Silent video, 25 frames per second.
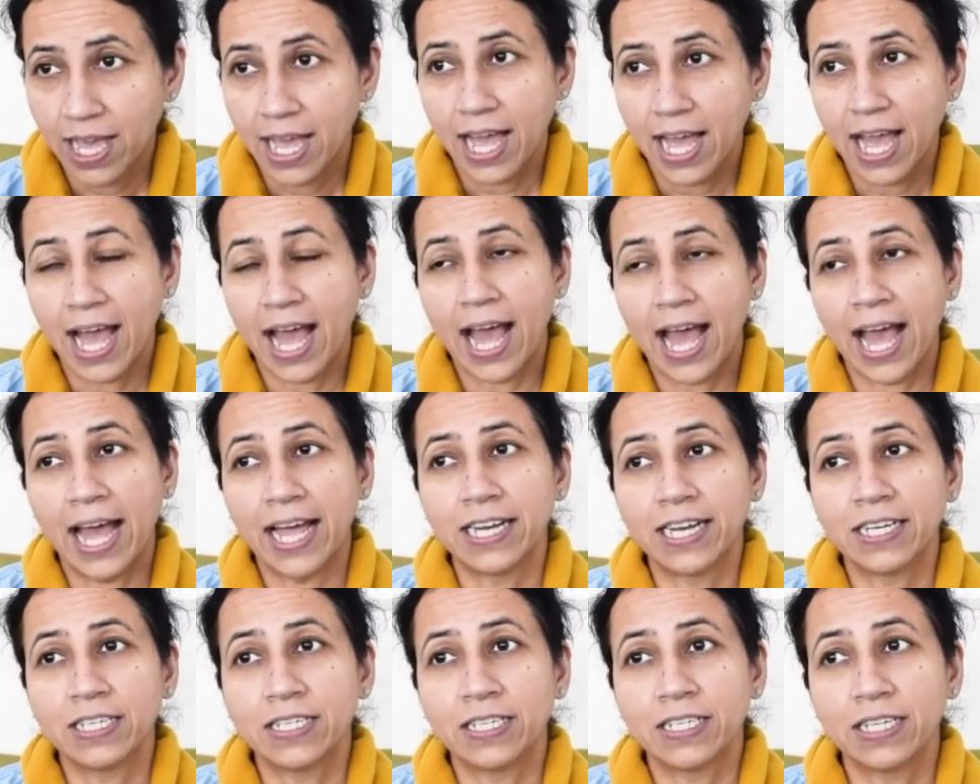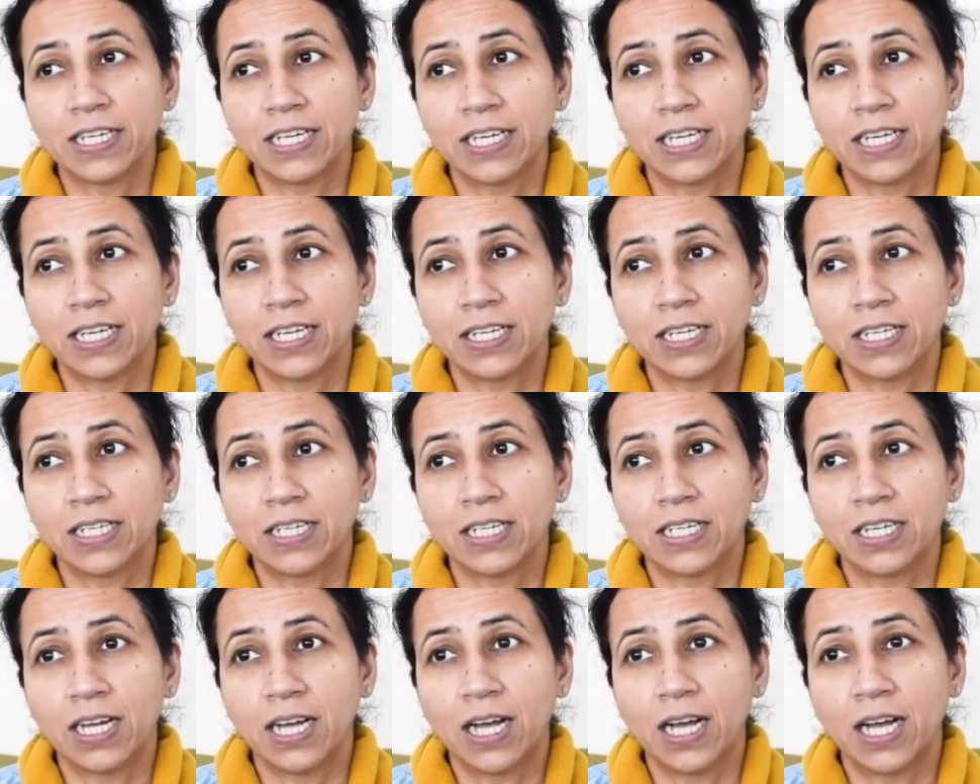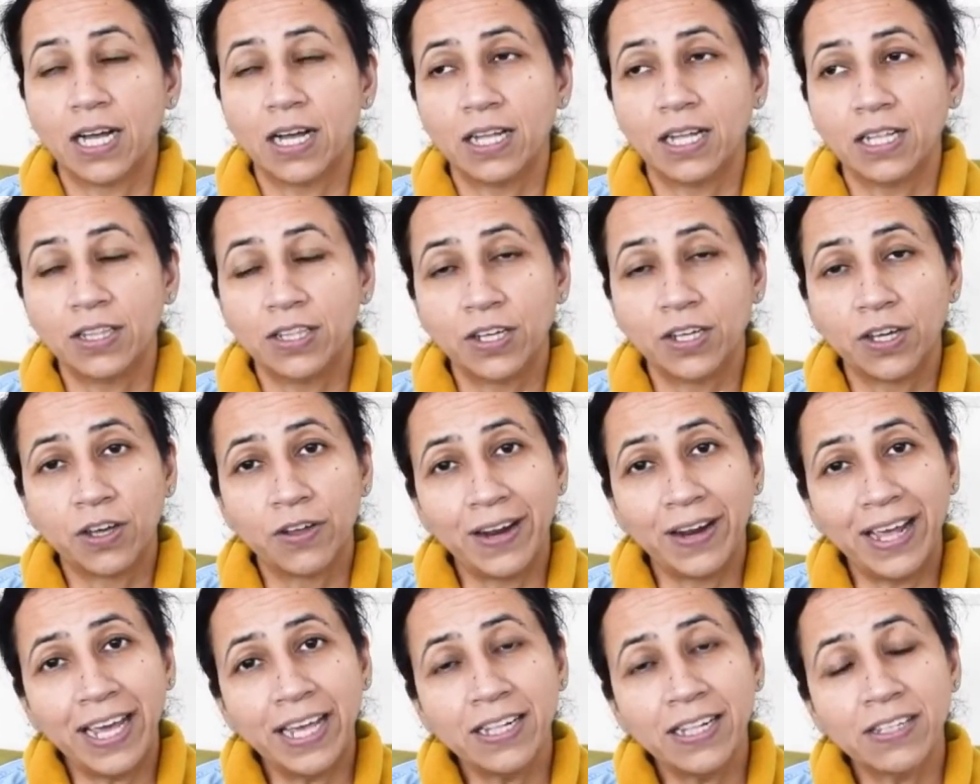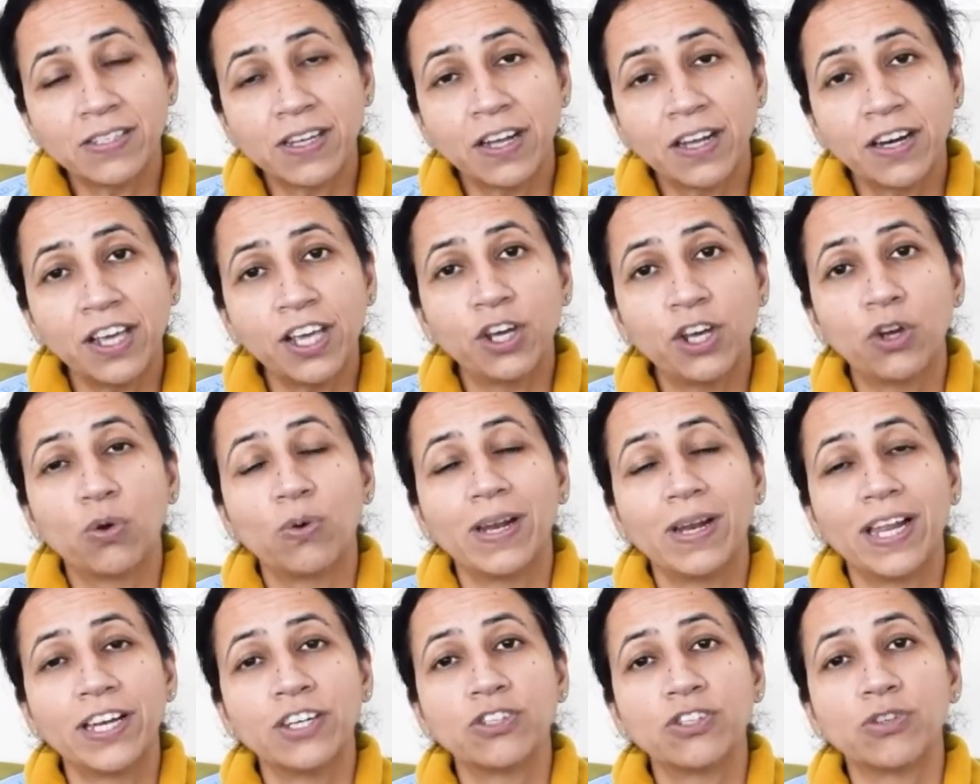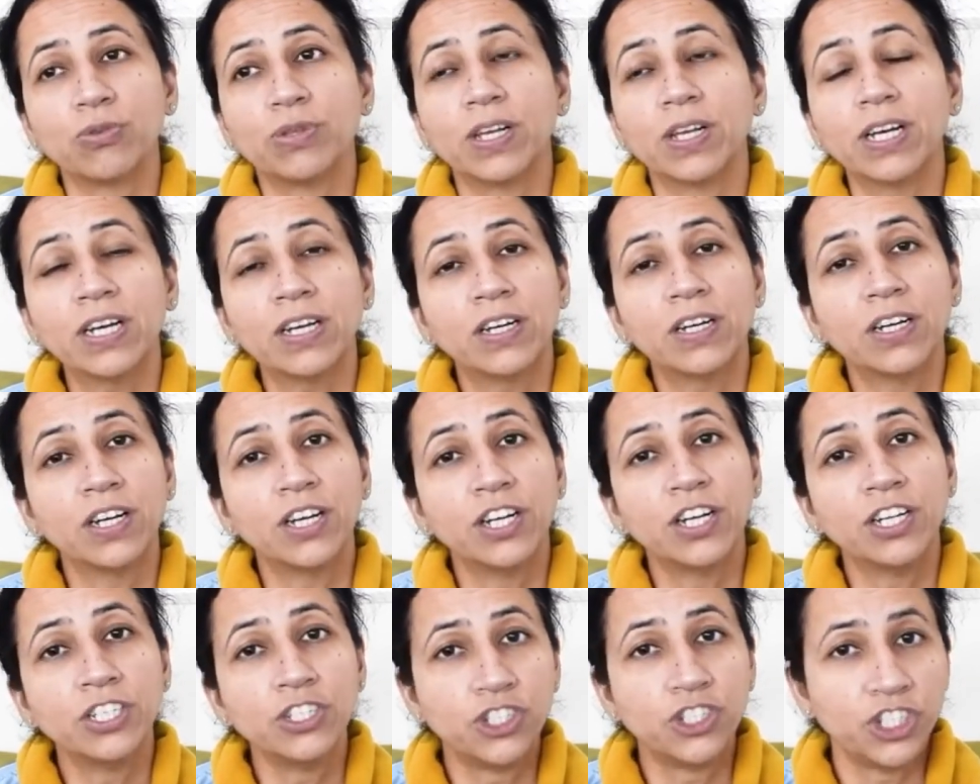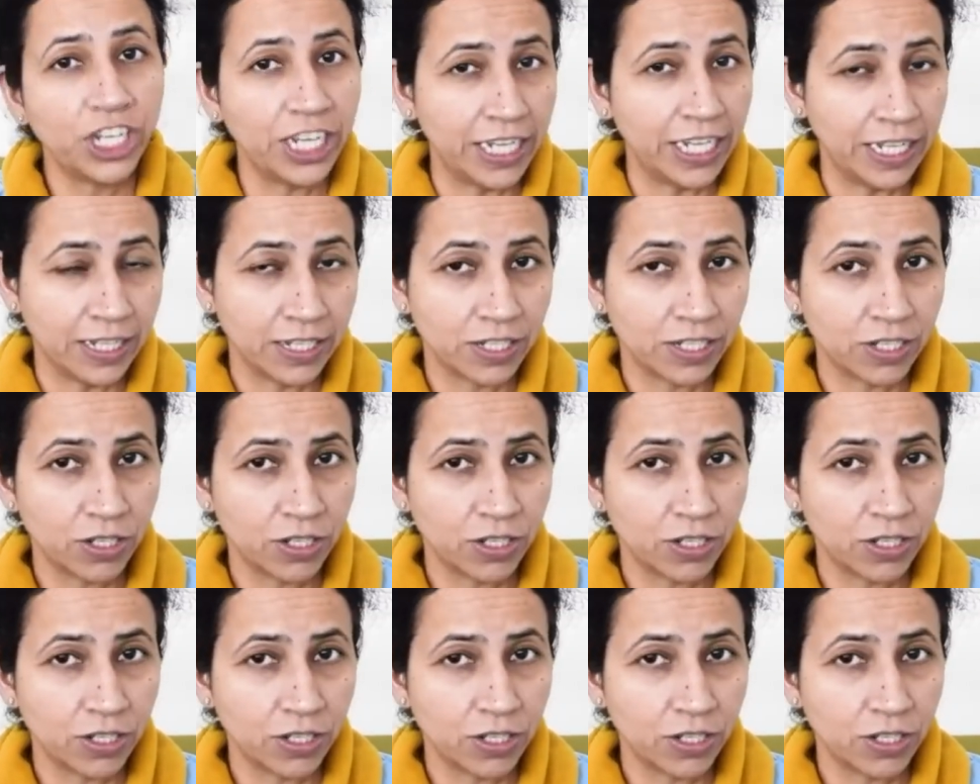and the grains are equivalent to the genes.